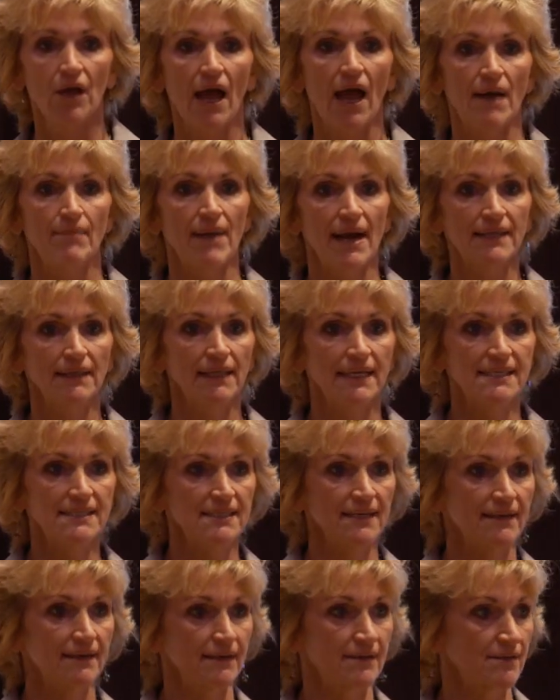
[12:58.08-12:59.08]
Am I
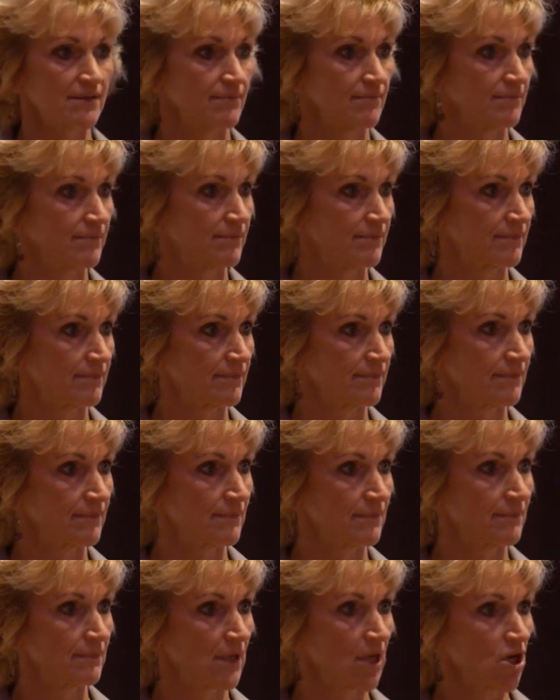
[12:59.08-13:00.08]
leasing it?
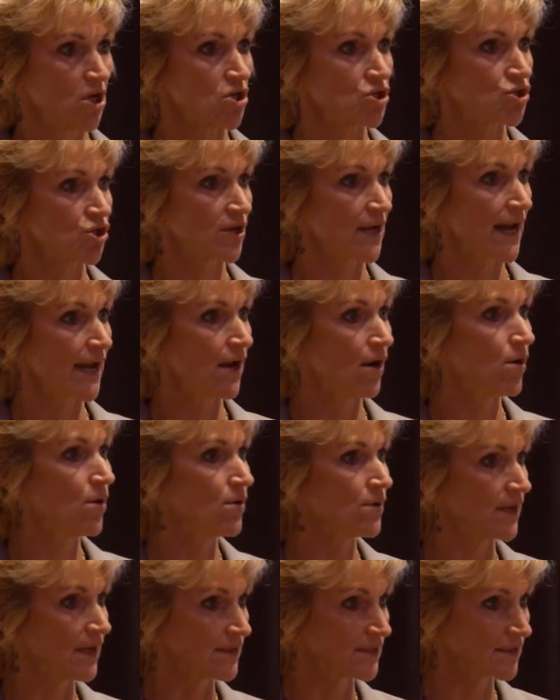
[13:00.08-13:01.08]
Should I
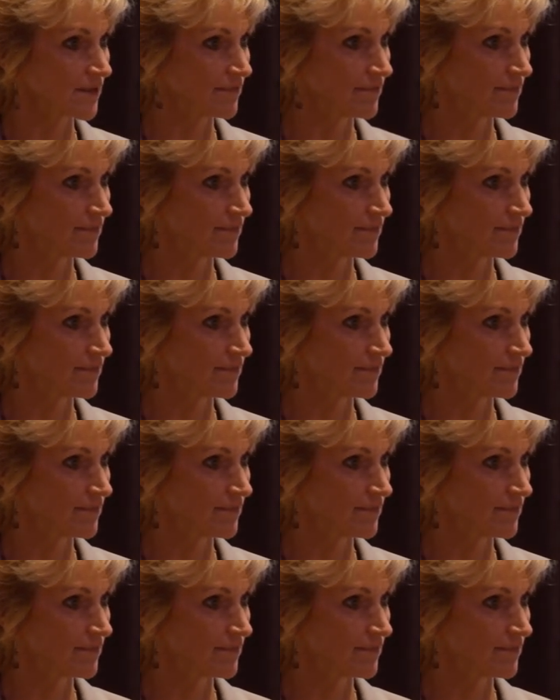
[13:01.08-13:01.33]
own it?